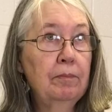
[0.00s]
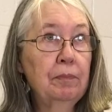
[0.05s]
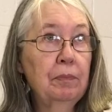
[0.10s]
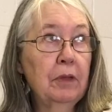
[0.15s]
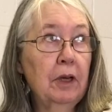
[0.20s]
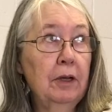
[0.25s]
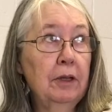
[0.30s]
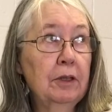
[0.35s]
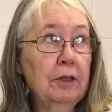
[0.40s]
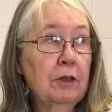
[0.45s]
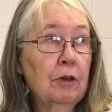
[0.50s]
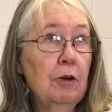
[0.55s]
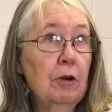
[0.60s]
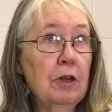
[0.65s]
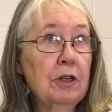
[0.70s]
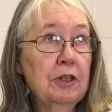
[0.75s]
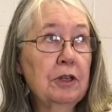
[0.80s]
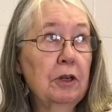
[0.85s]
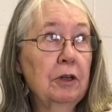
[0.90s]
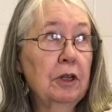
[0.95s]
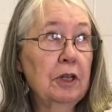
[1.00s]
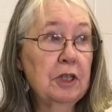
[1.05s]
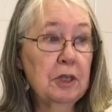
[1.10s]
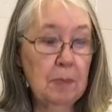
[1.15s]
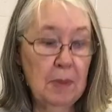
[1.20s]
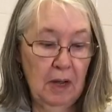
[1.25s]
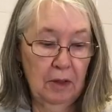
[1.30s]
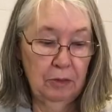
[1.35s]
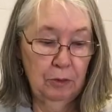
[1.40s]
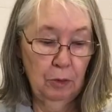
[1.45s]
I think the cost on these is
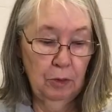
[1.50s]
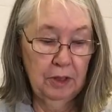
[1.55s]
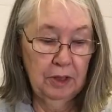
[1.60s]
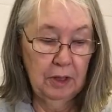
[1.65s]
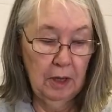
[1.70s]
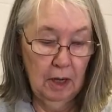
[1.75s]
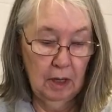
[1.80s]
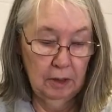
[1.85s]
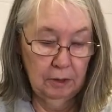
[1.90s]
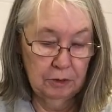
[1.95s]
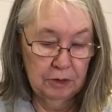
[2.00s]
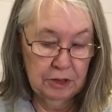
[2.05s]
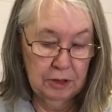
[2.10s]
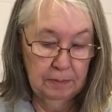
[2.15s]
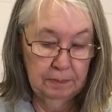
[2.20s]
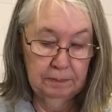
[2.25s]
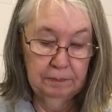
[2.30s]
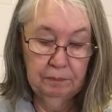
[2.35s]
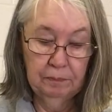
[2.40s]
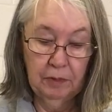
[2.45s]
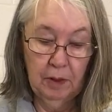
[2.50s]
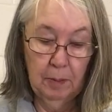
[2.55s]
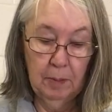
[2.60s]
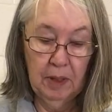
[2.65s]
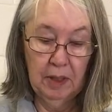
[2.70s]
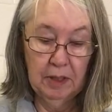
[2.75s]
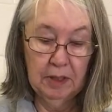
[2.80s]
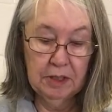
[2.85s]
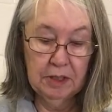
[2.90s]
about $30, but